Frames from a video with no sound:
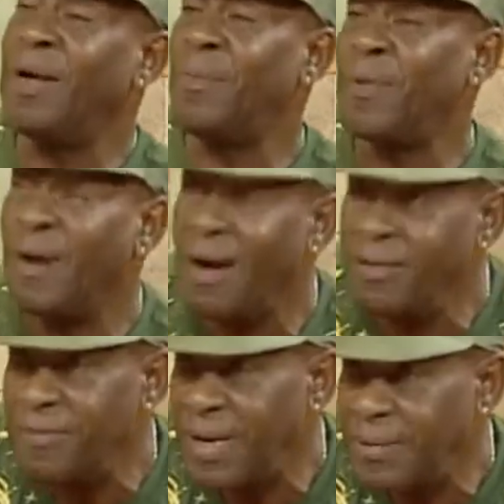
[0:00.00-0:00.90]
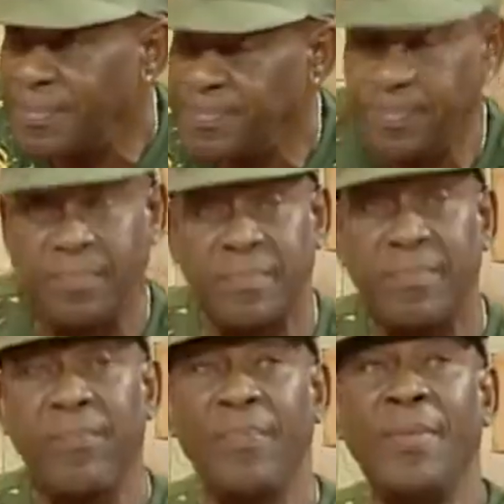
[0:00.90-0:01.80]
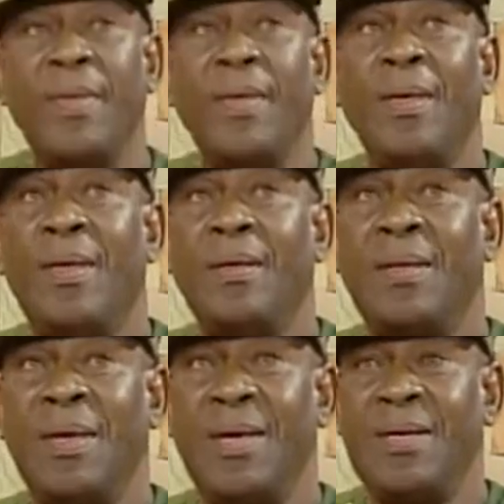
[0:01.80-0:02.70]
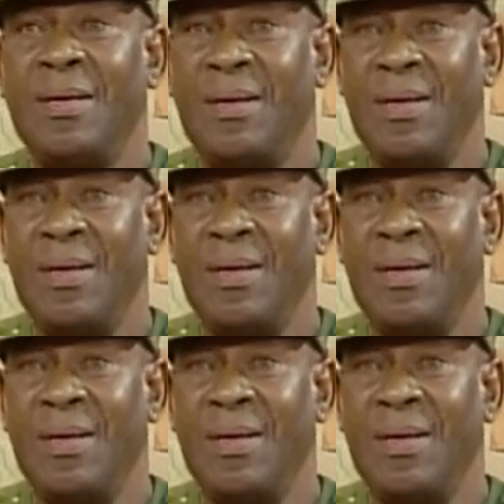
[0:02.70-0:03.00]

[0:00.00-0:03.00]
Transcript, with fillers: about Carnival. Mm-hmm. The